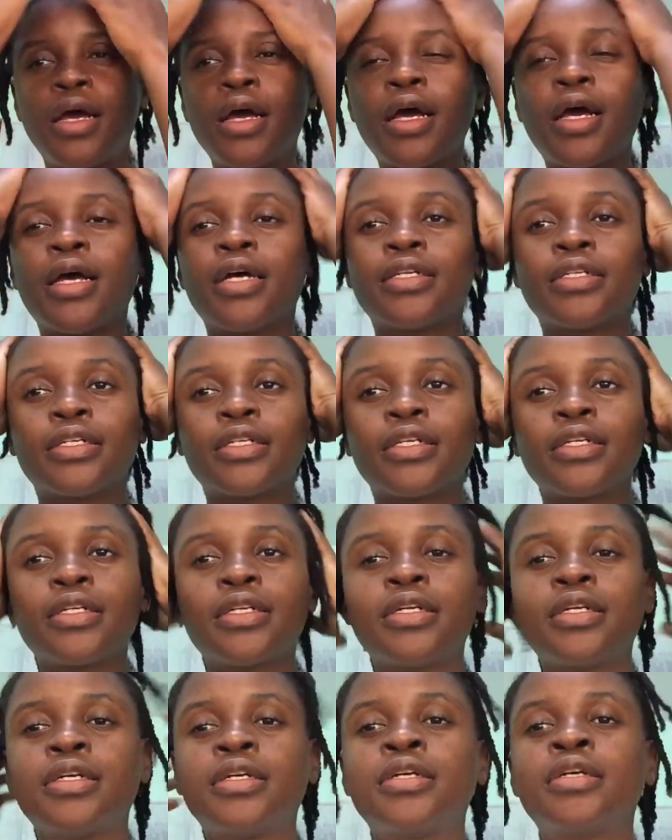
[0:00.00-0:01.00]
And
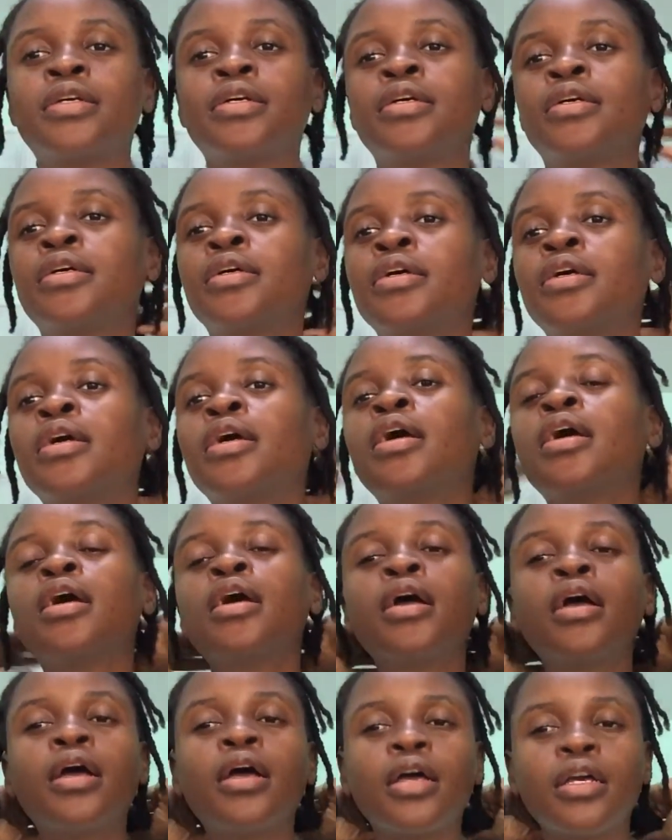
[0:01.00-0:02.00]

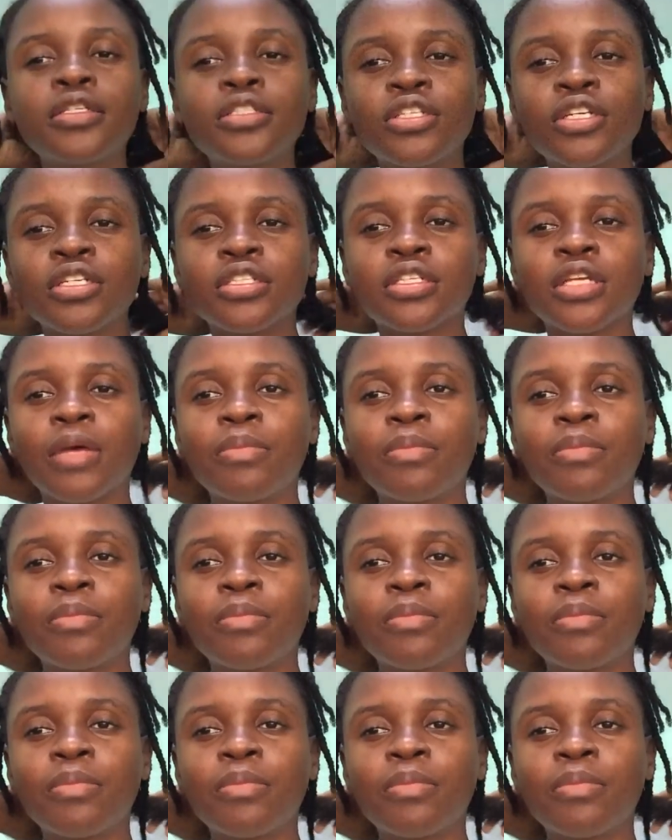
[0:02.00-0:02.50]
it's just